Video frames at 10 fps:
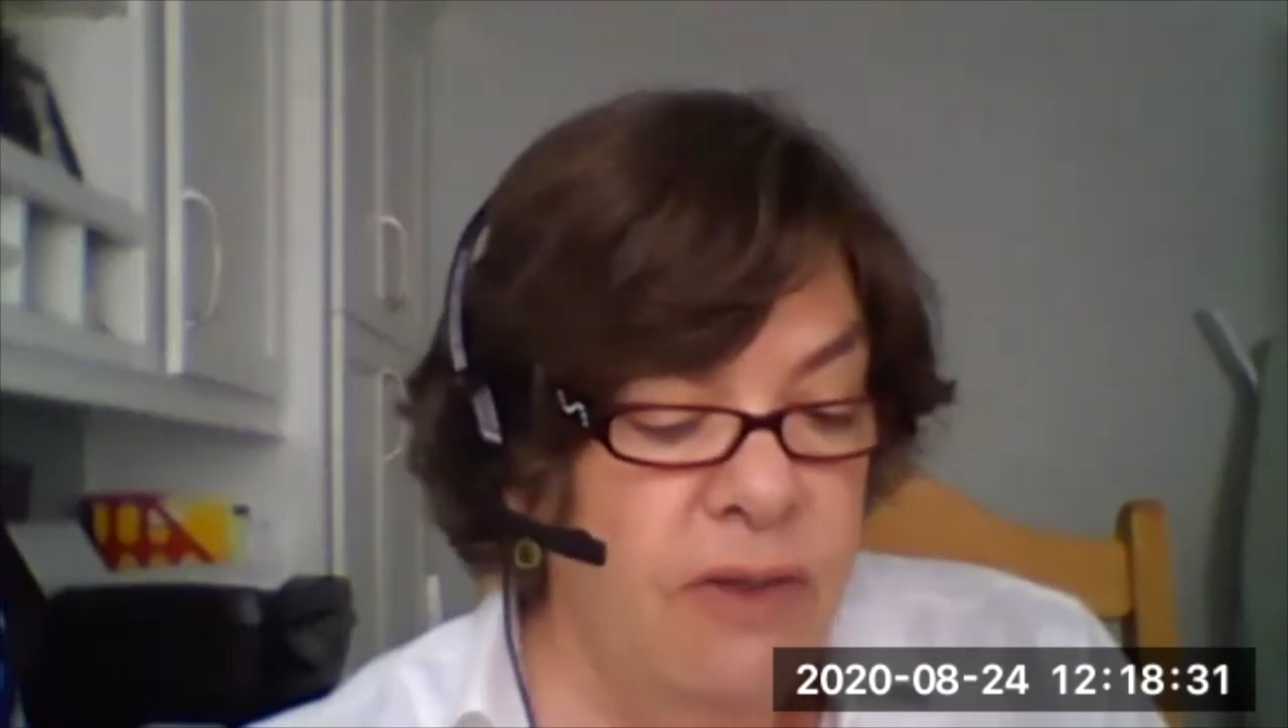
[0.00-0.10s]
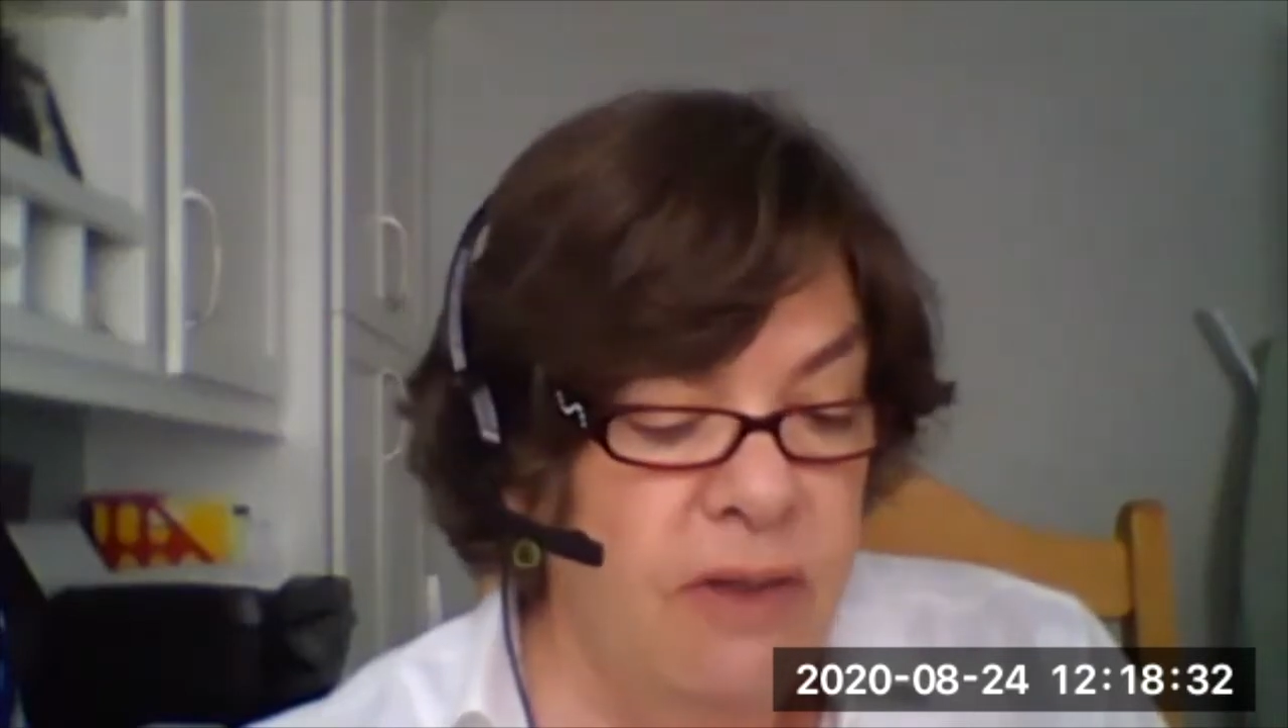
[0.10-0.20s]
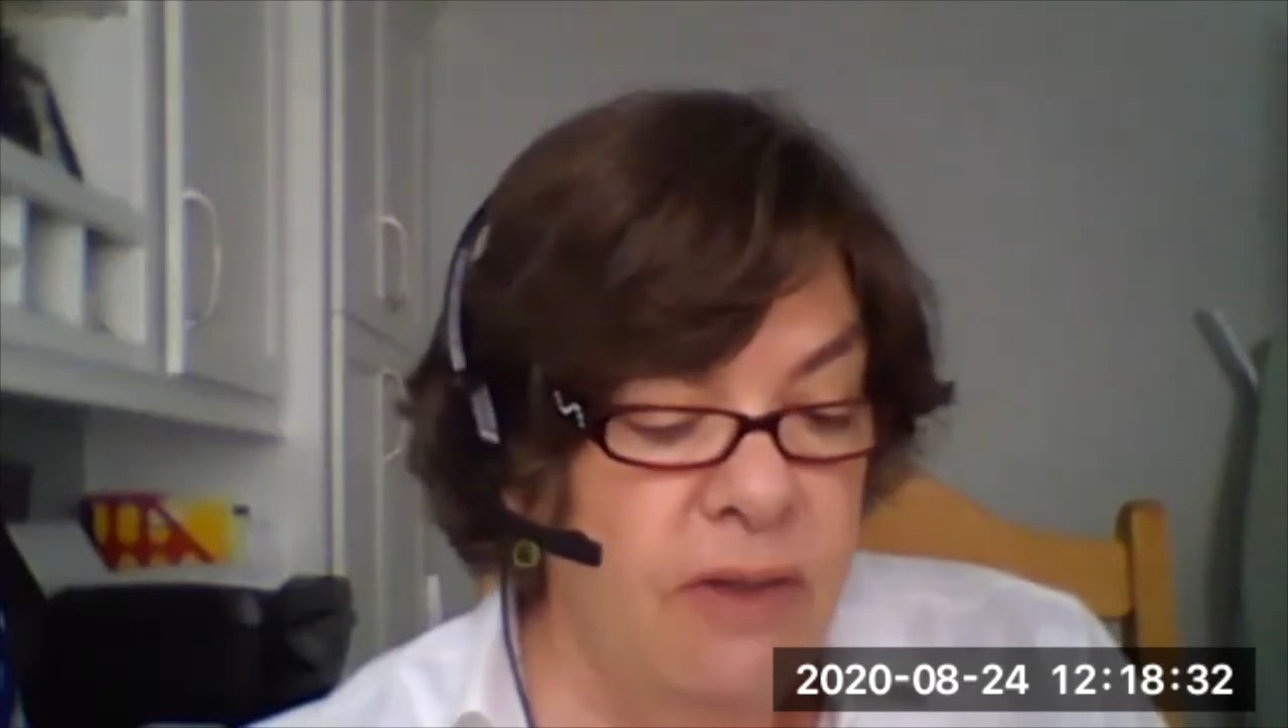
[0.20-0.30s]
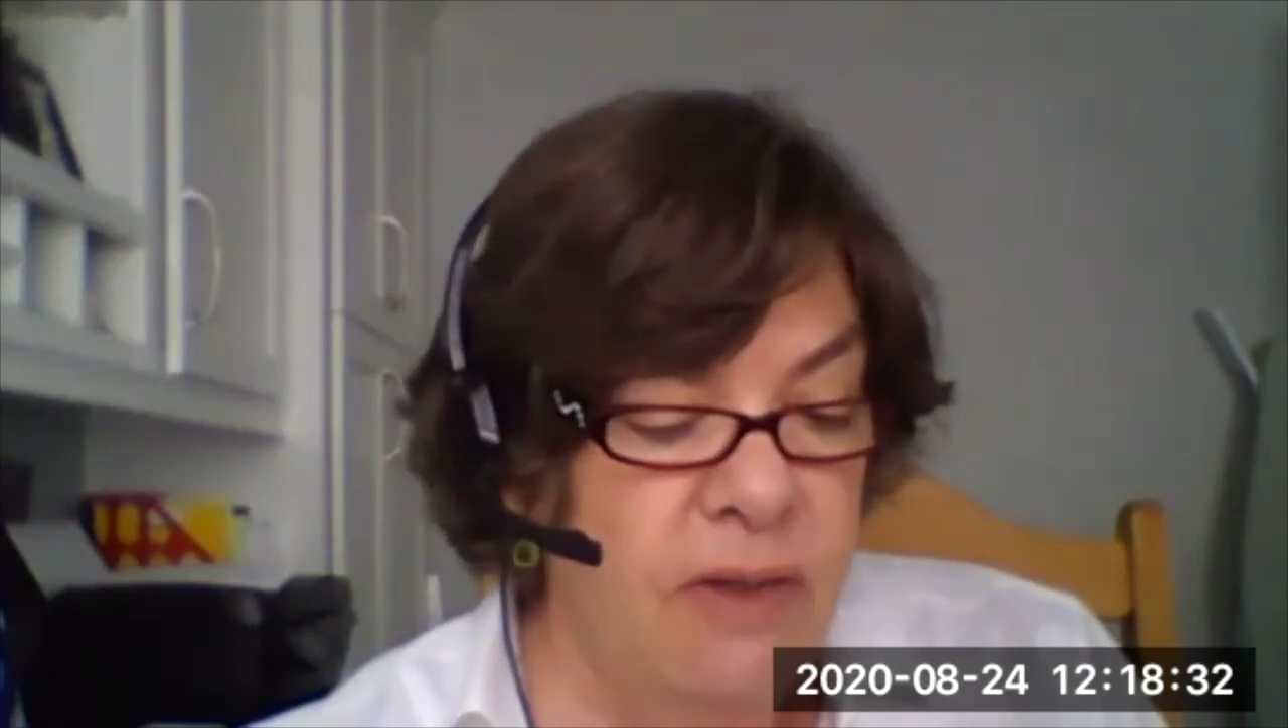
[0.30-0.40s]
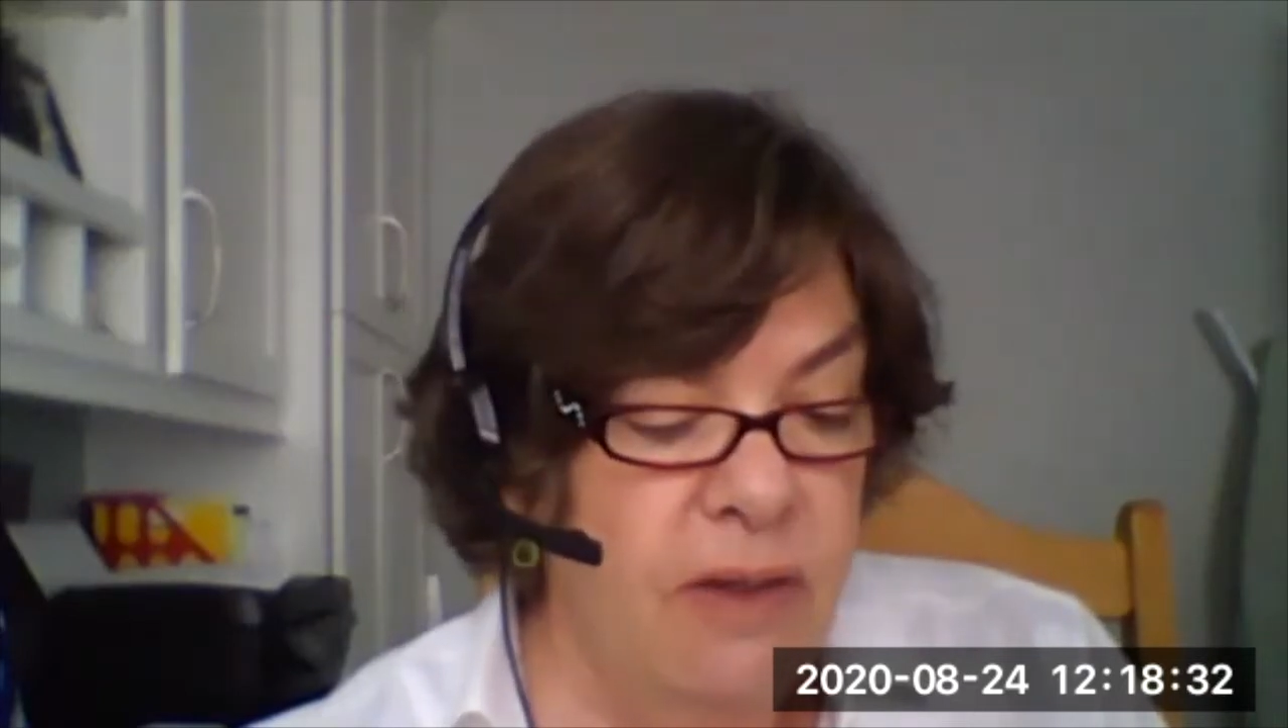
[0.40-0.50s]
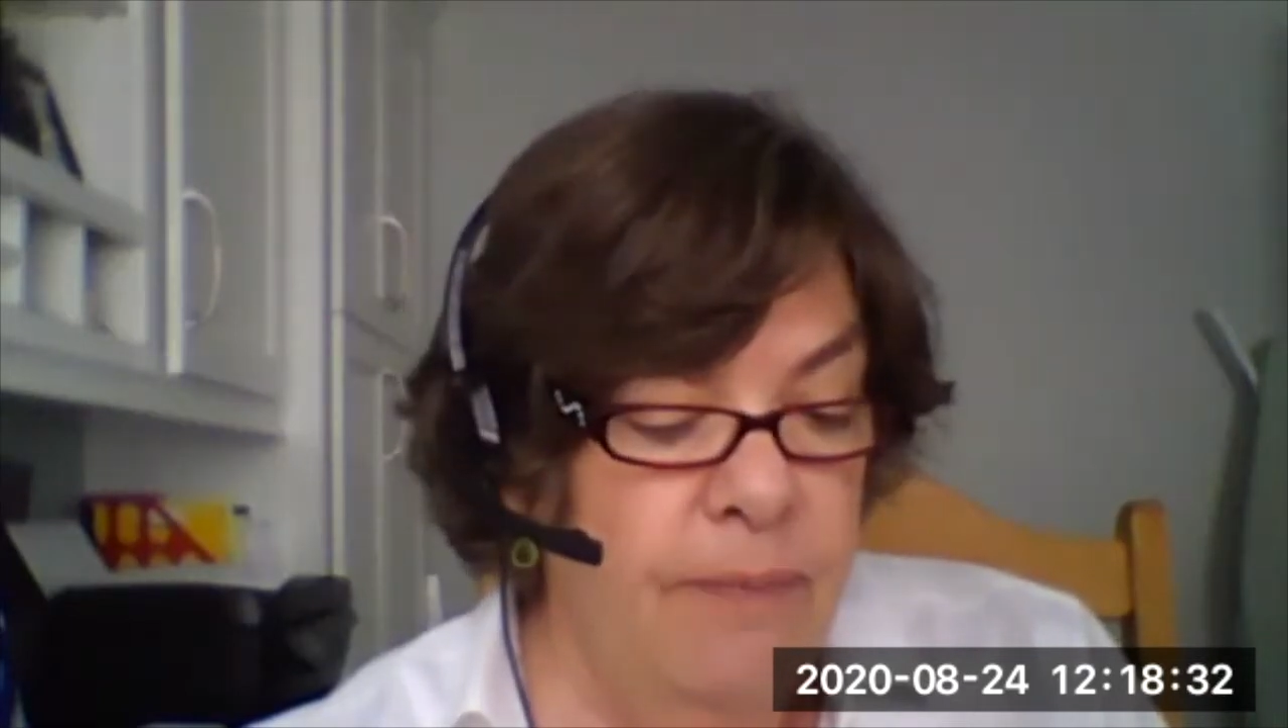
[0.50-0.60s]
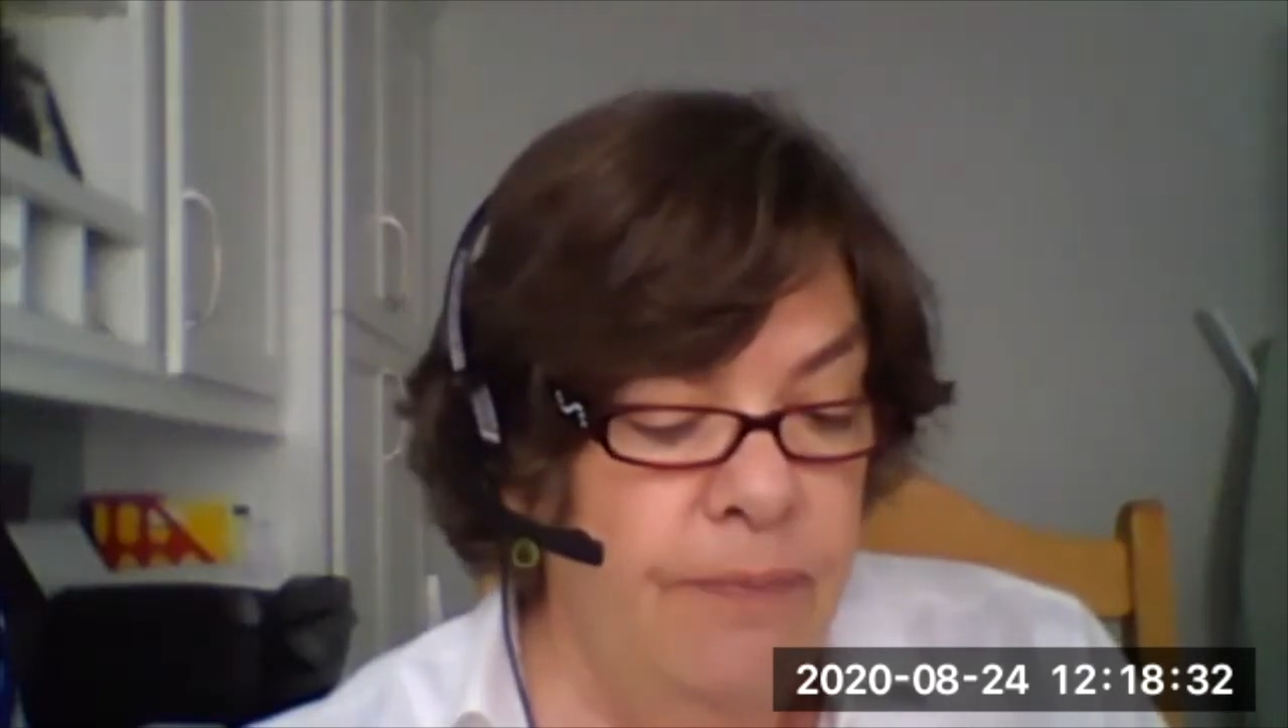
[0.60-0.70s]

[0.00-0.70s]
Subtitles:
system.